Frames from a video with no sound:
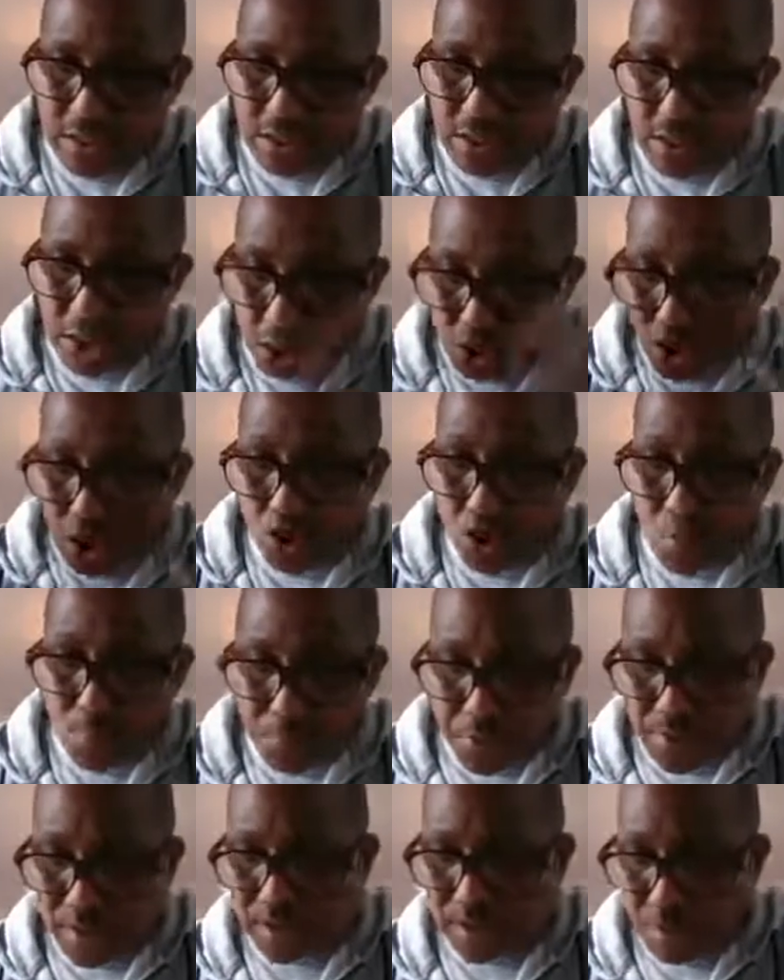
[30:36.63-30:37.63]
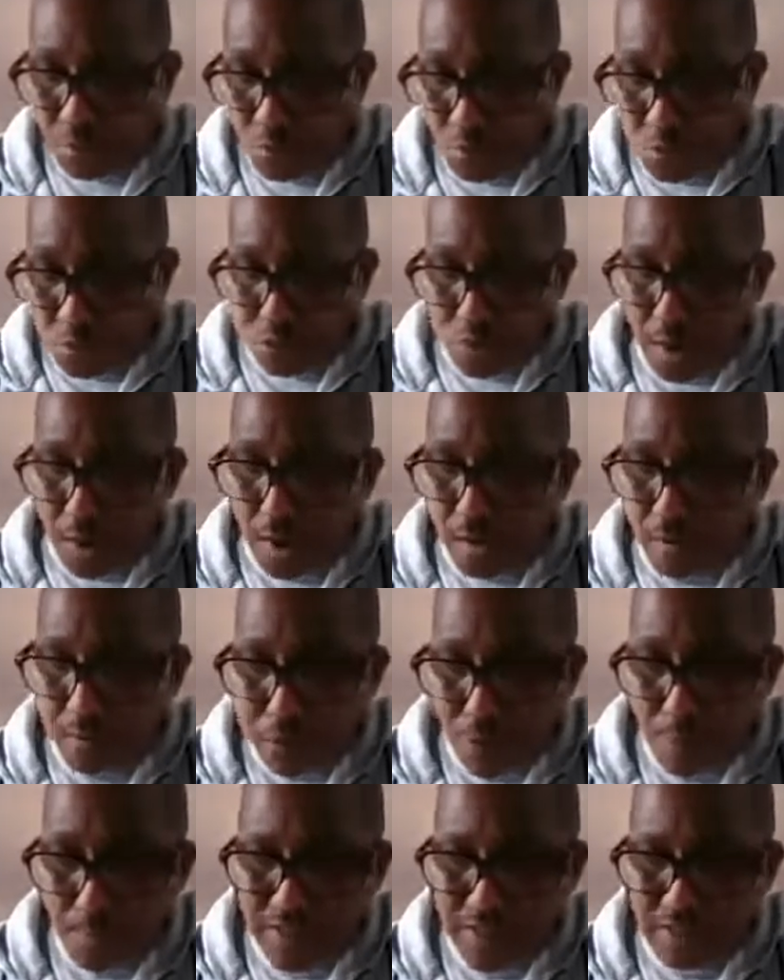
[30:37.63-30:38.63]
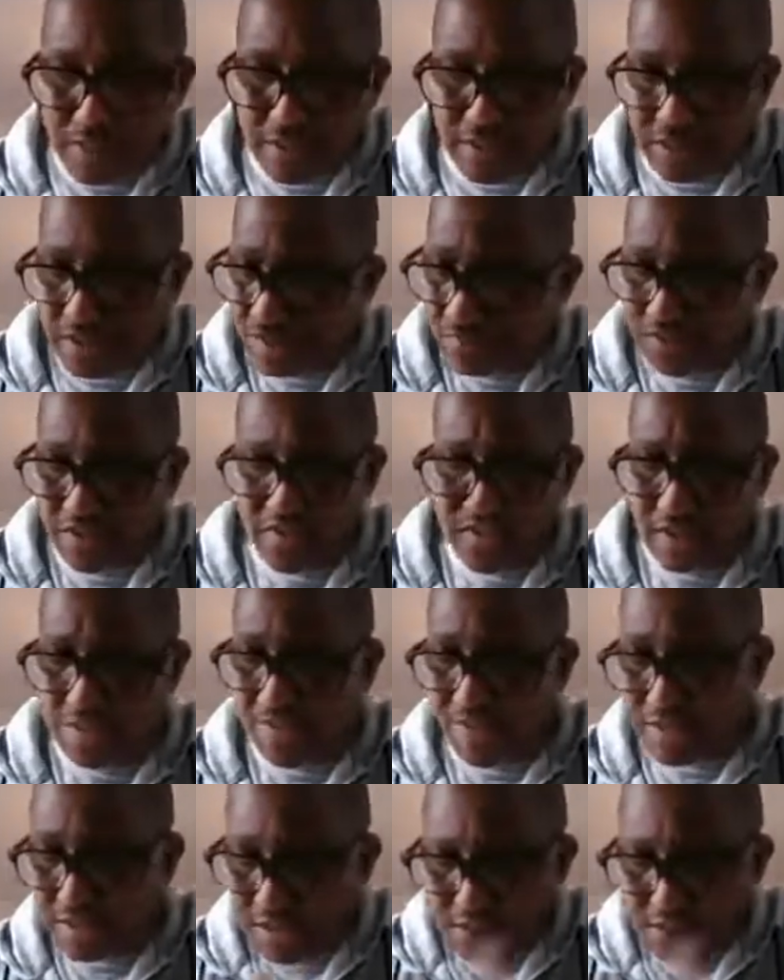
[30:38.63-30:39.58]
it's not operating properly. I mean,